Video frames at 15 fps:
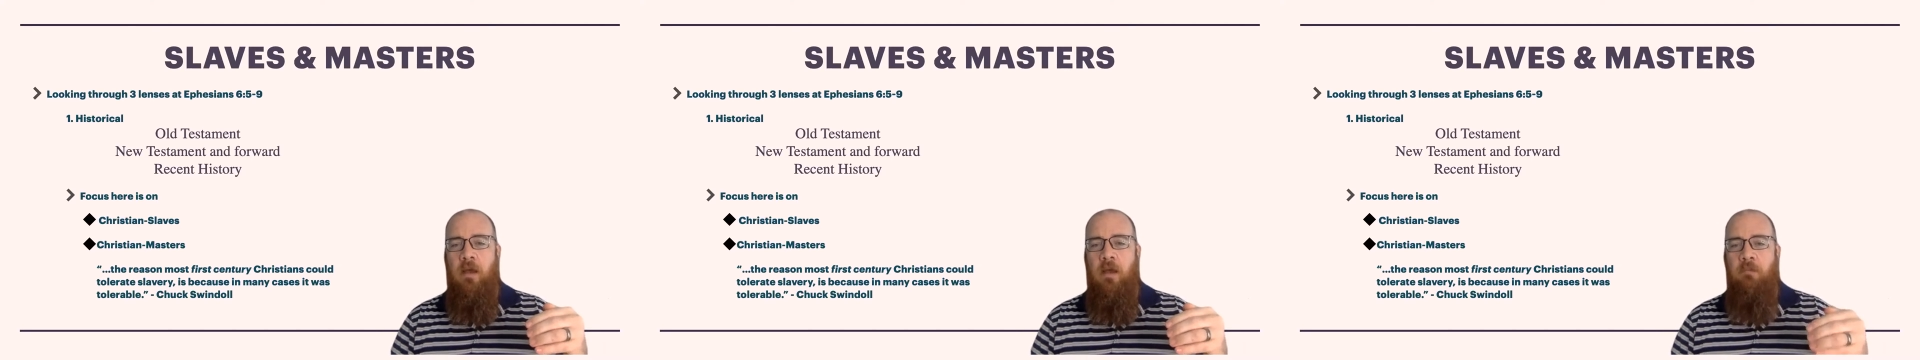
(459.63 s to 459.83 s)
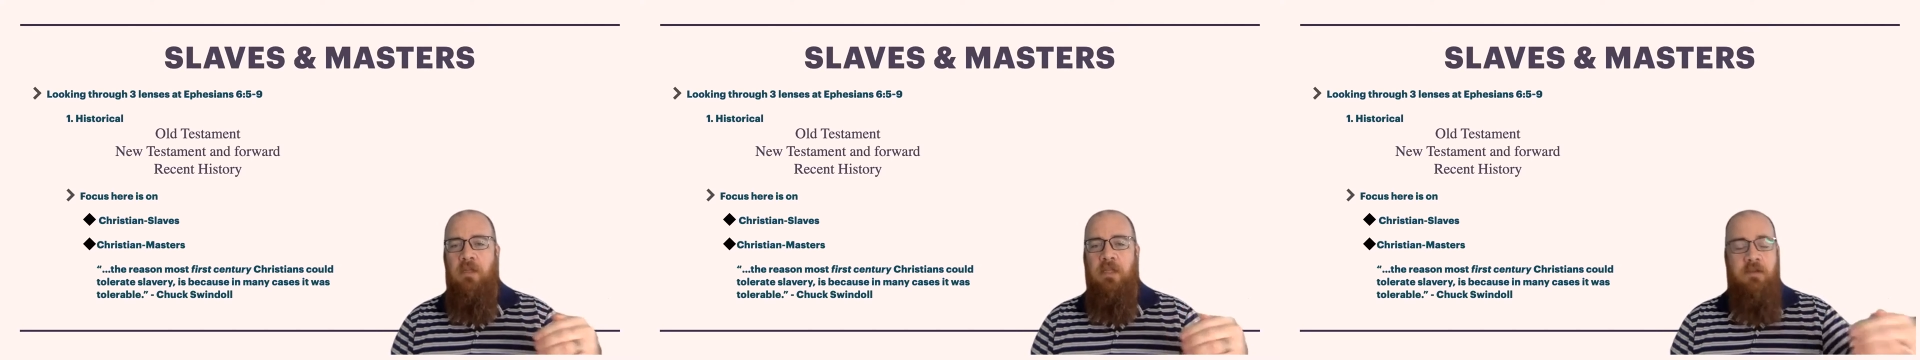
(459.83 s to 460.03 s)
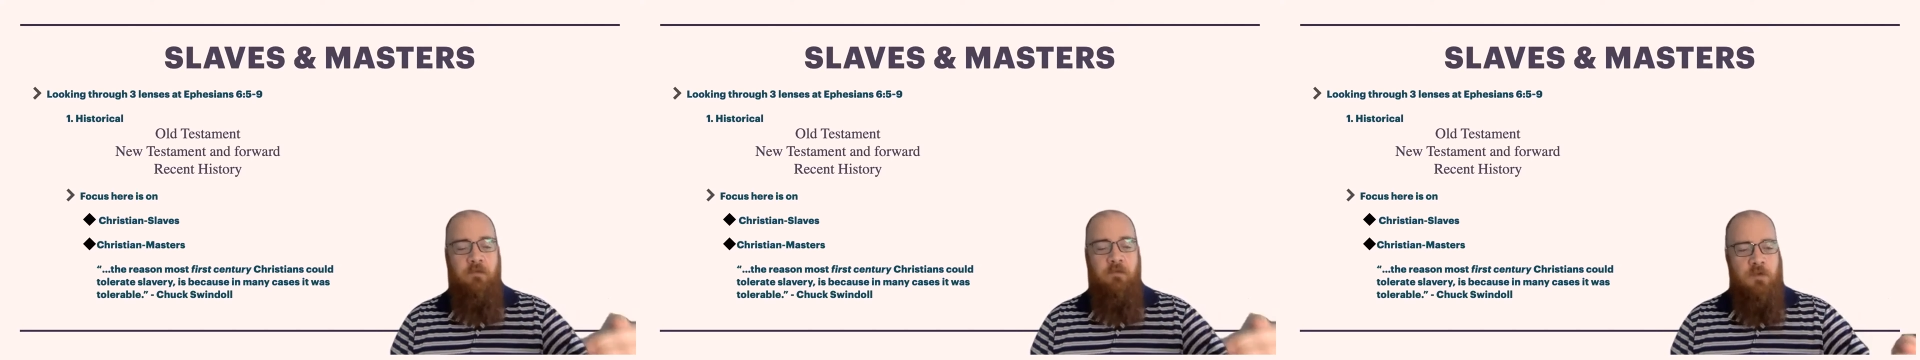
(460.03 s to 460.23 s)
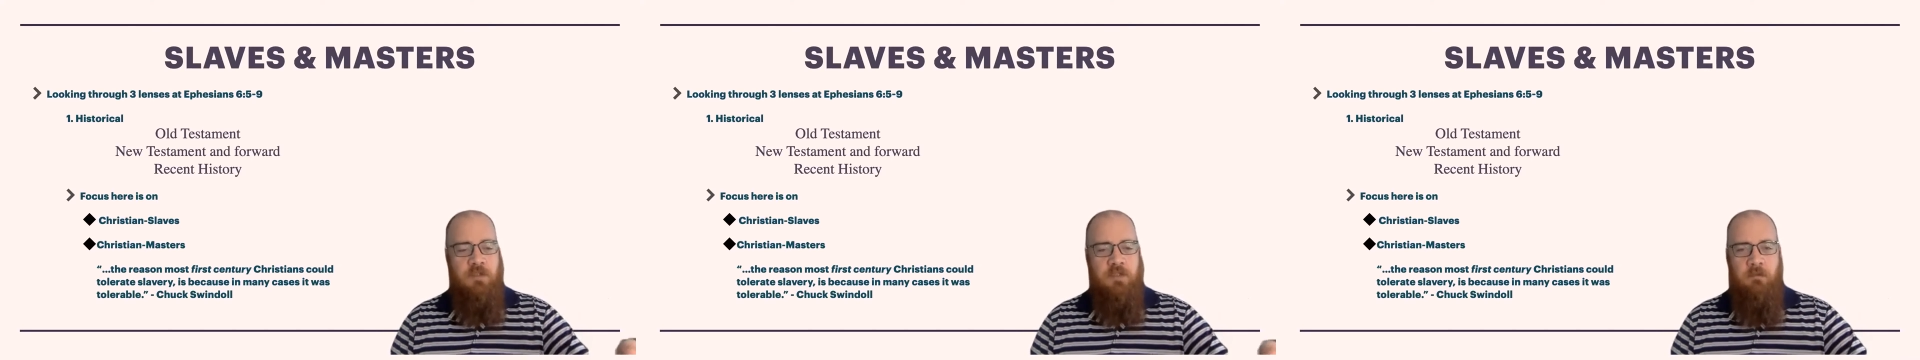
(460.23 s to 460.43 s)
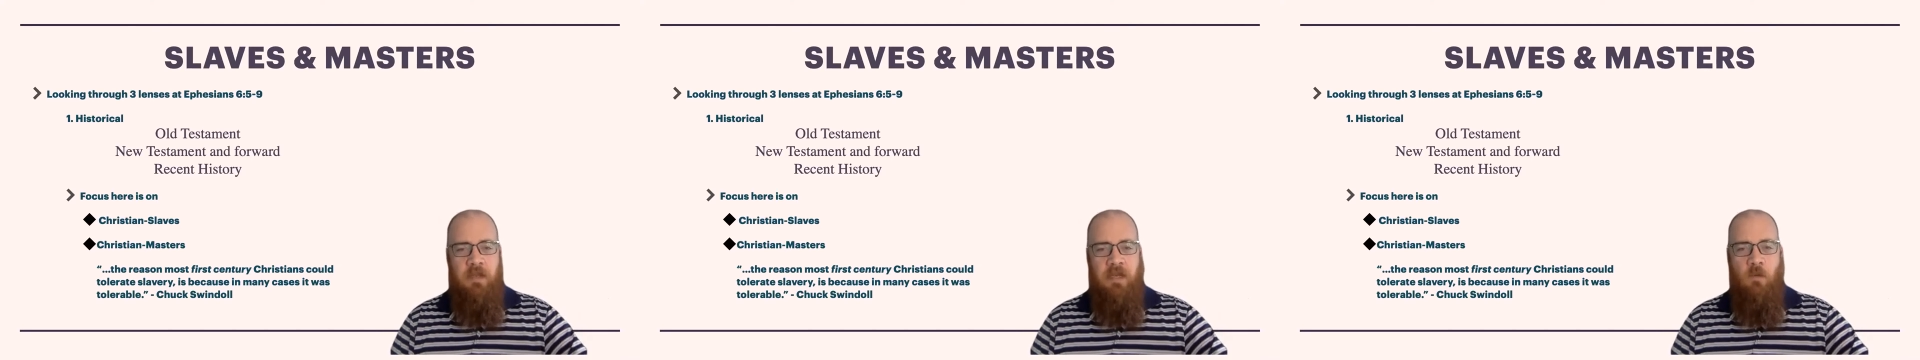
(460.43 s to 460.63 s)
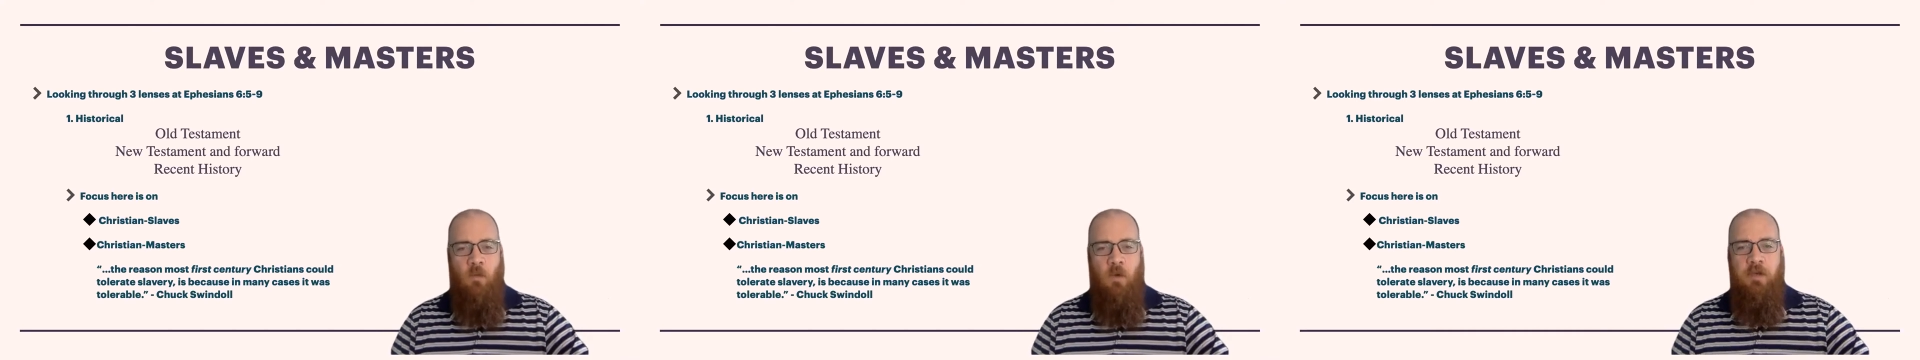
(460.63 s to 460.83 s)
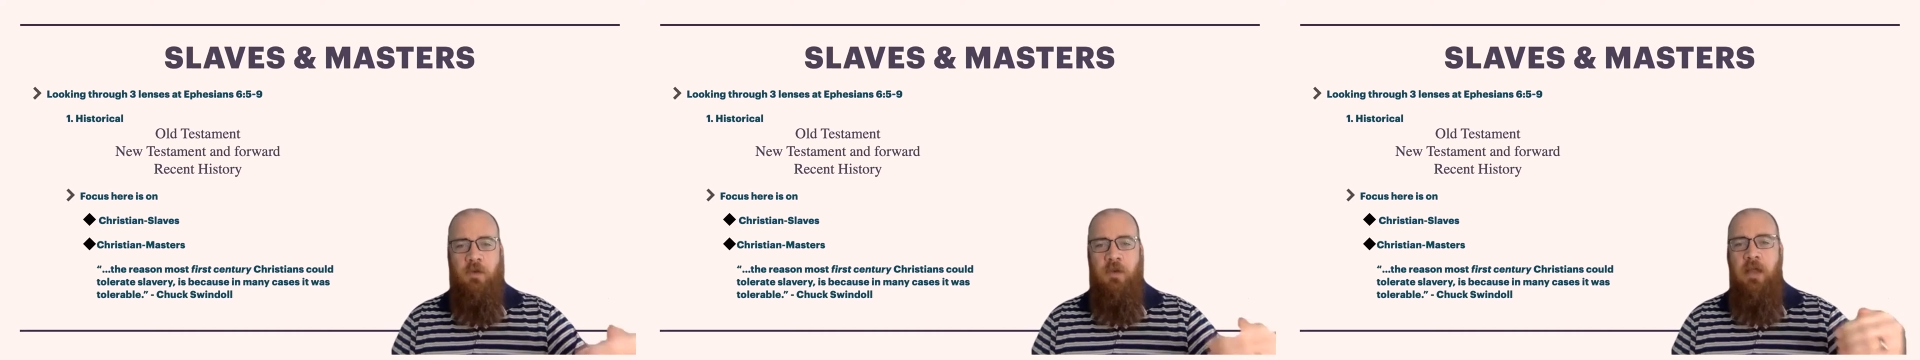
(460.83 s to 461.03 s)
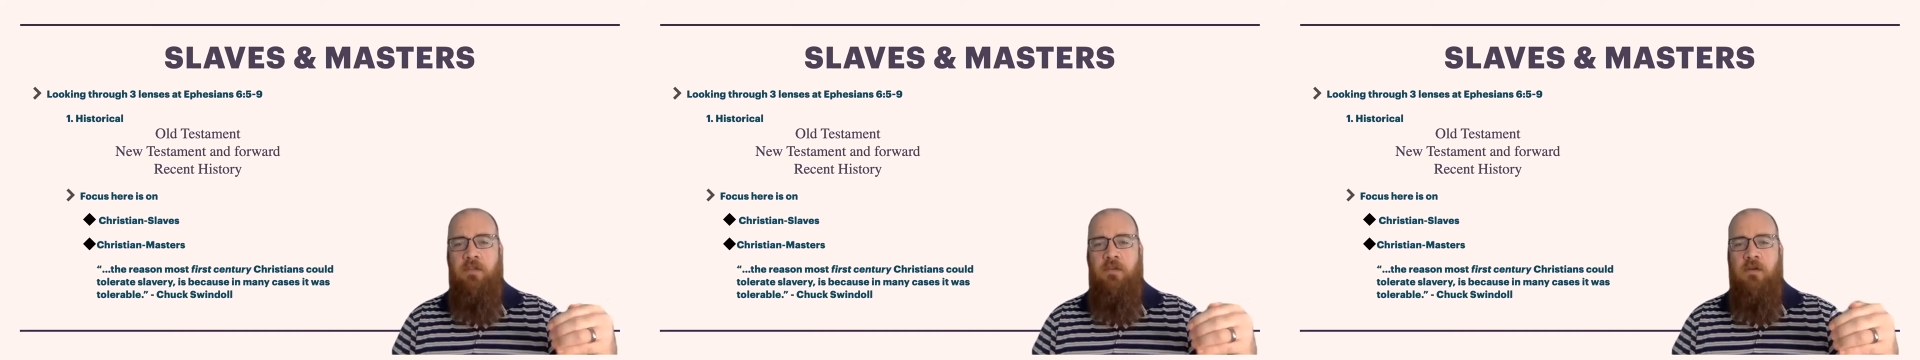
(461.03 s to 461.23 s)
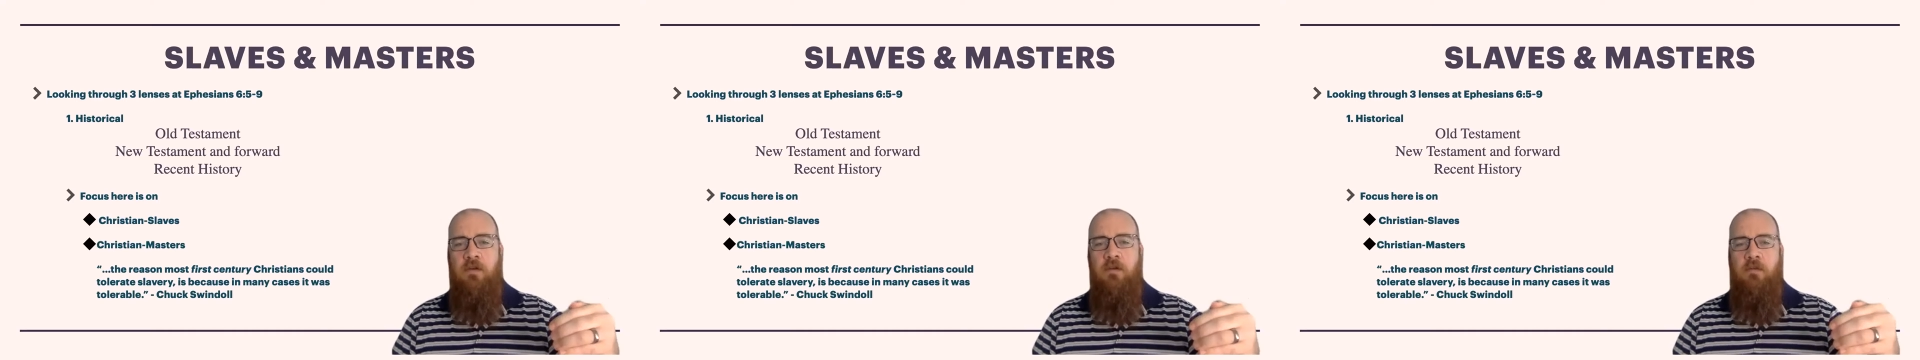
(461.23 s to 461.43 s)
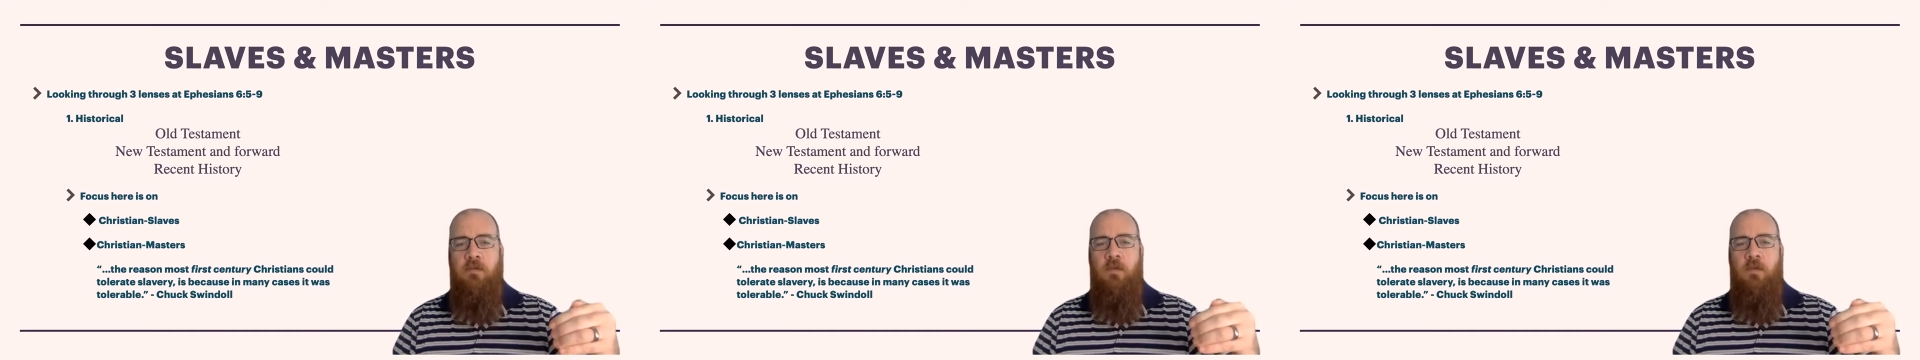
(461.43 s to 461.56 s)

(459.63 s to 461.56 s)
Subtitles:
believers submitting one to another,